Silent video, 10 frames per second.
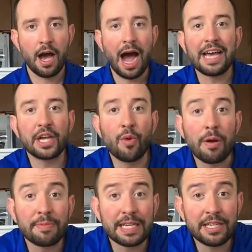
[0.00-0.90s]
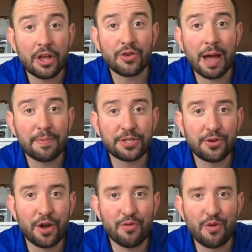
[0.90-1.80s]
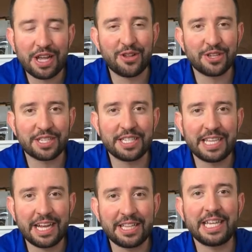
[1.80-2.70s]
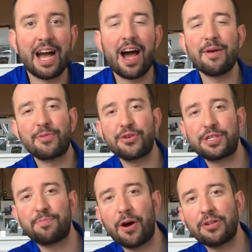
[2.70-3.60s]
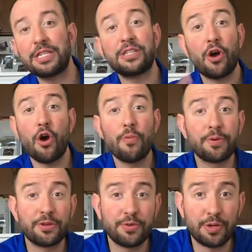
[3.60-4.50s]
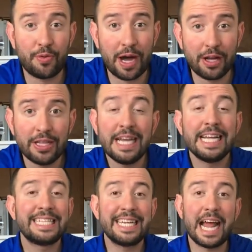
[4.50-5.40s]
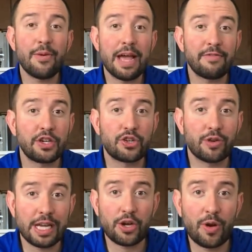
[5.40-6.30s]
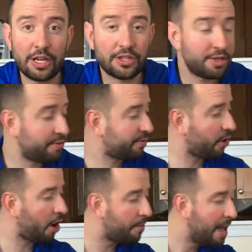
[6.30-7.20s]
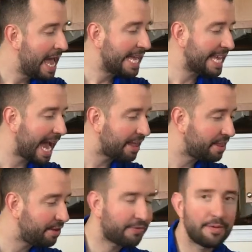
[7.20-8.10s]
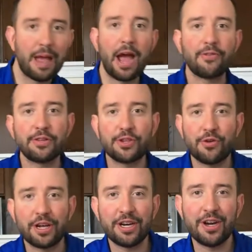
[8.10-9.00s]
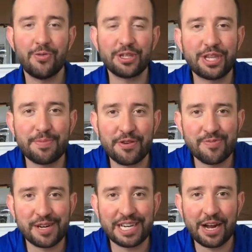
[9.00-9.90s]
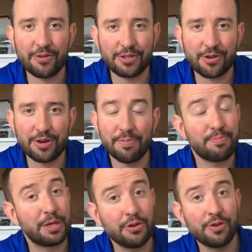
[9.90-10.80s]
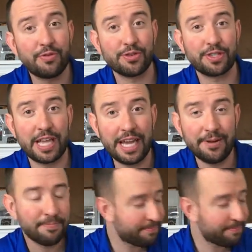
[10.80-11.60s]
Hi there, welcome to another episode of Weight Loss on the Daily. I'm Chris Barlics, hope you're doing well. Today we have a great question from Kathy from Arizona. What's up, everybody in Arizona? Beautiful state.